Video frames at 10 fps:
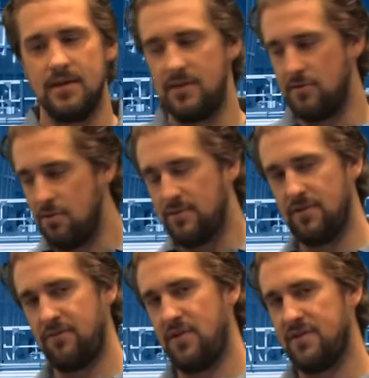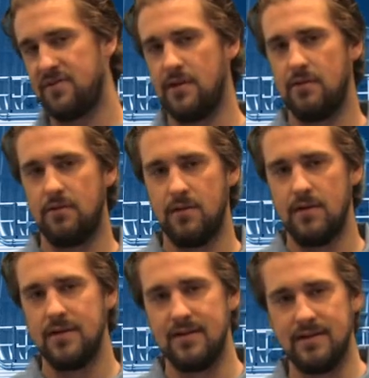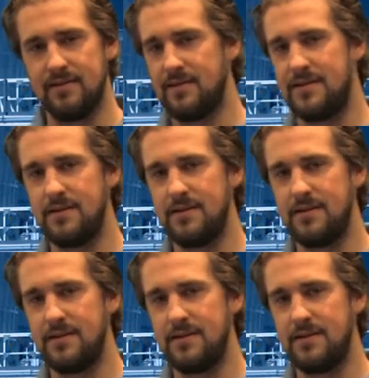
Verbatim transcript: They do have their faults though. It is